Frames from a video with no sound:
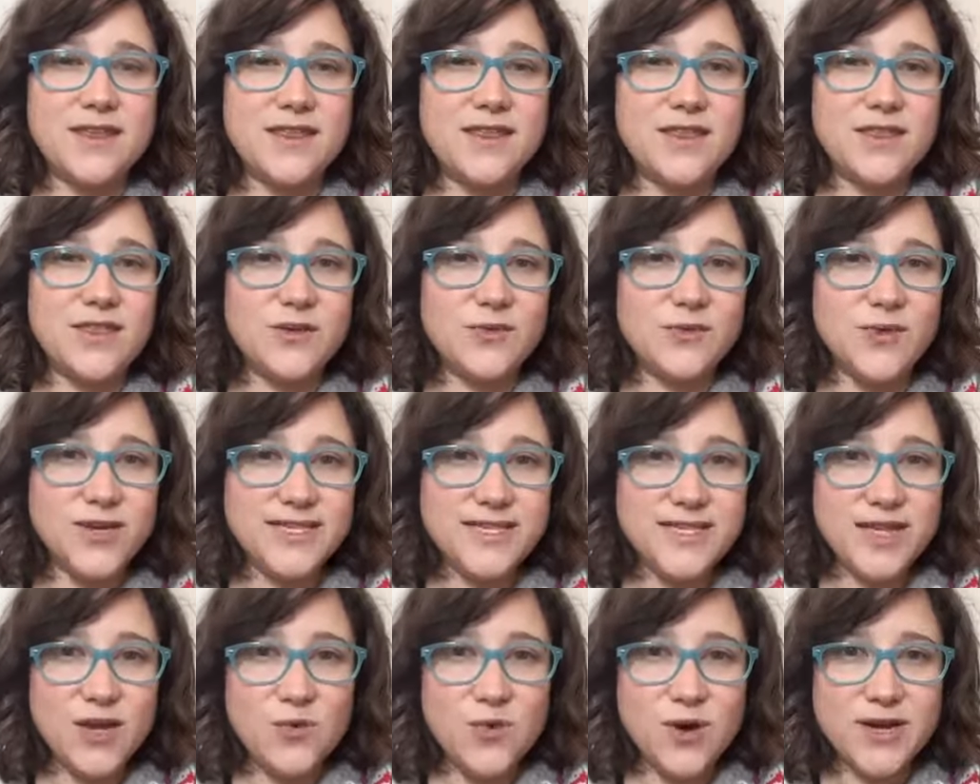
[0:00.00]
the
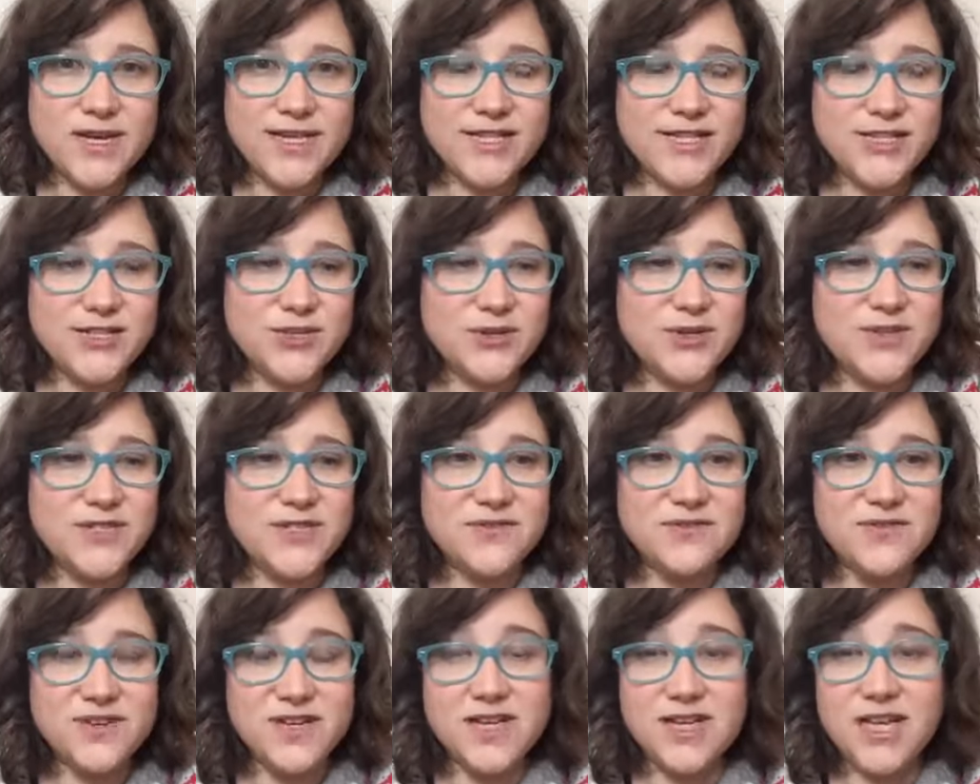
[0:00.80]
reason I wanted to do this
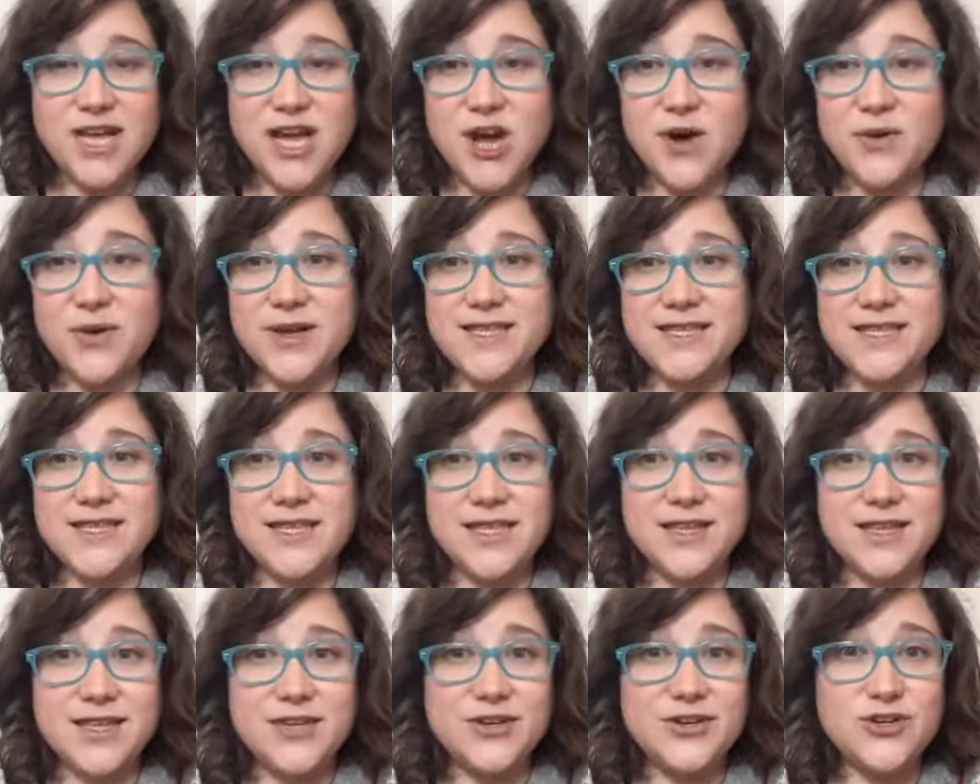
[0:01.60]
video is
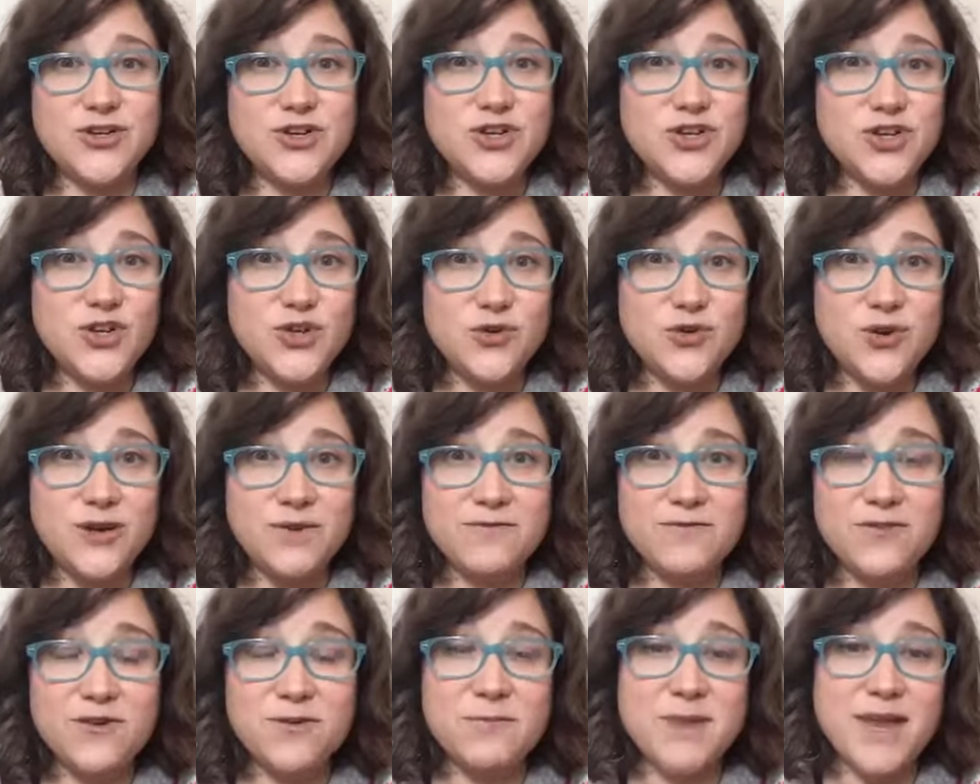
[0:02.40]
that the new
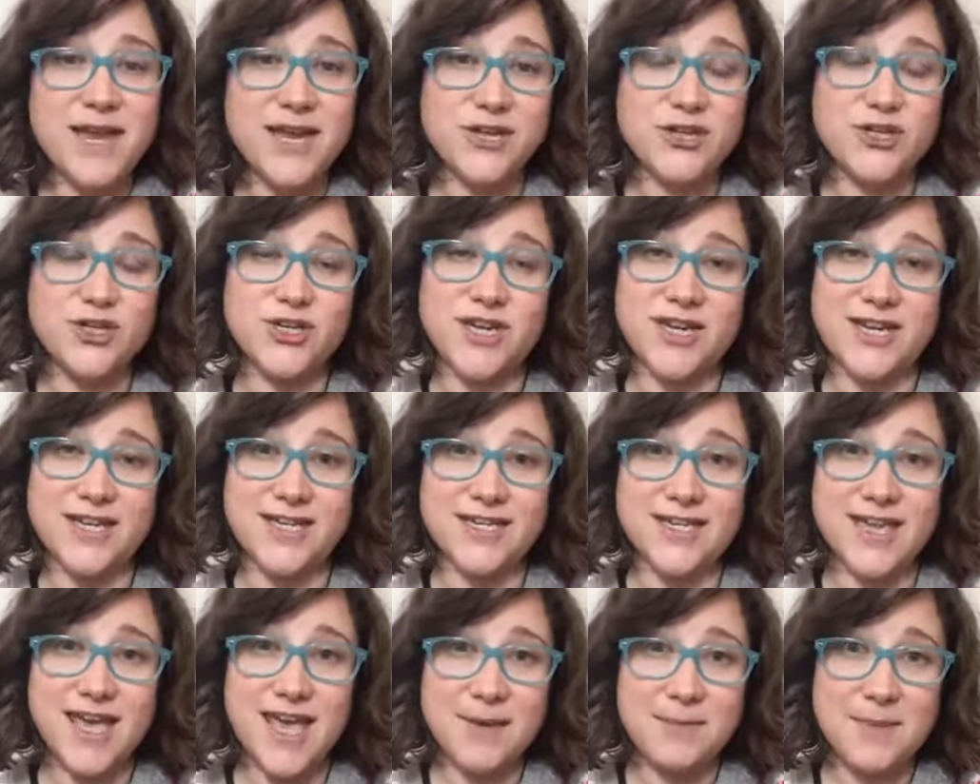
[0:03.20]
information
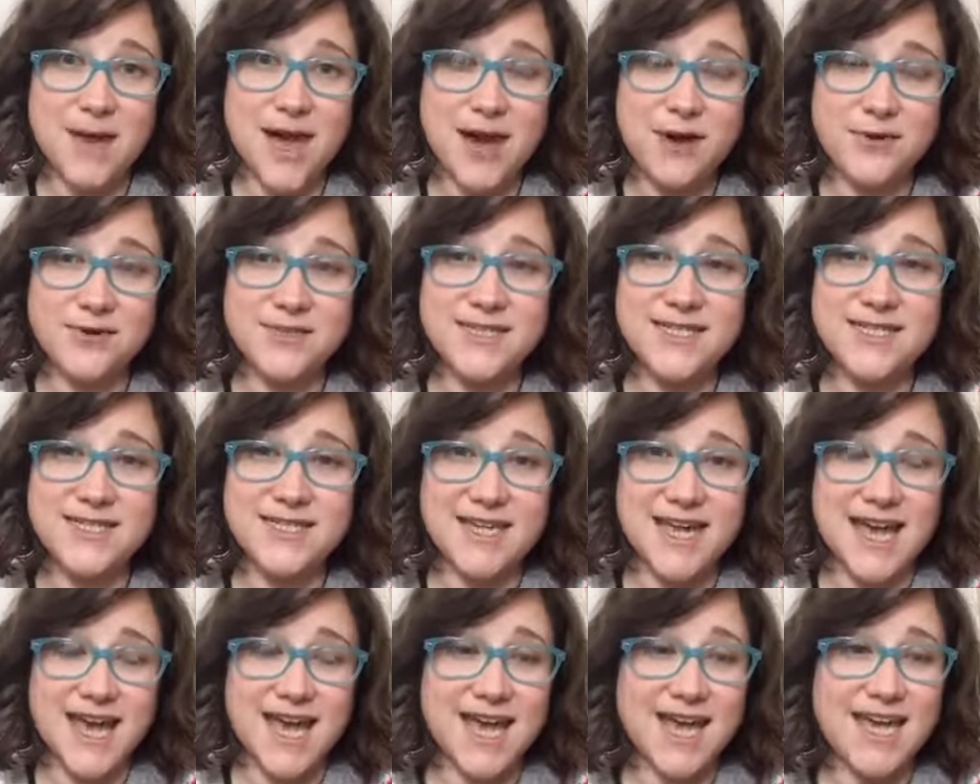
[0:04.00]
came out
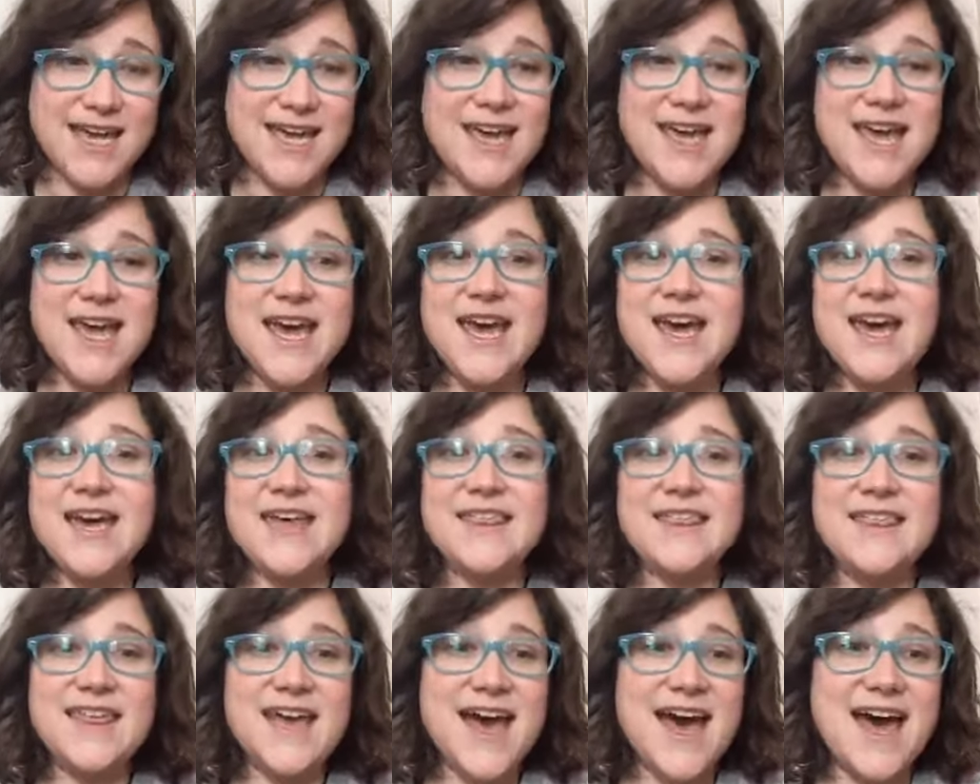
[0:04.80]
today
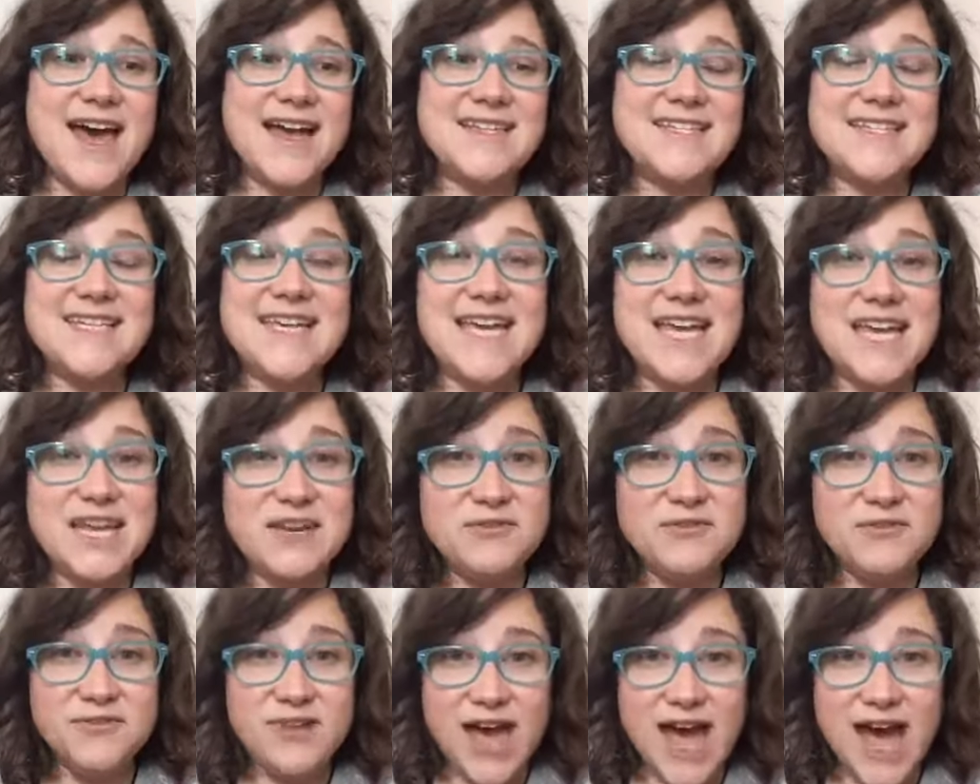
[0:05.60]
that, in
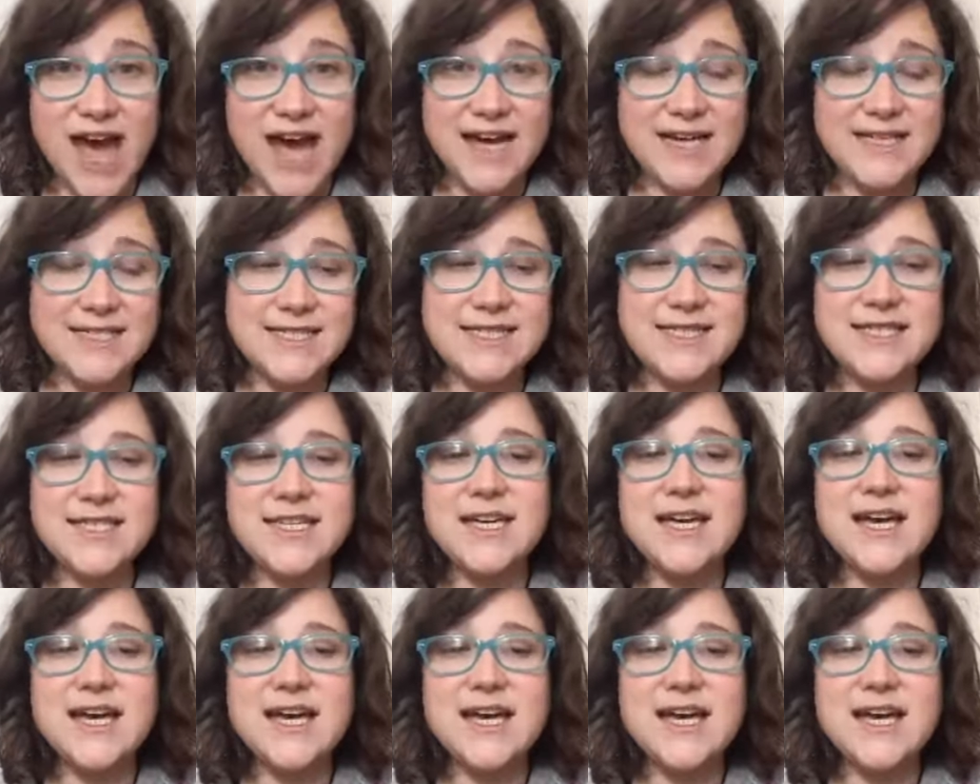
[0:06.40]
fact,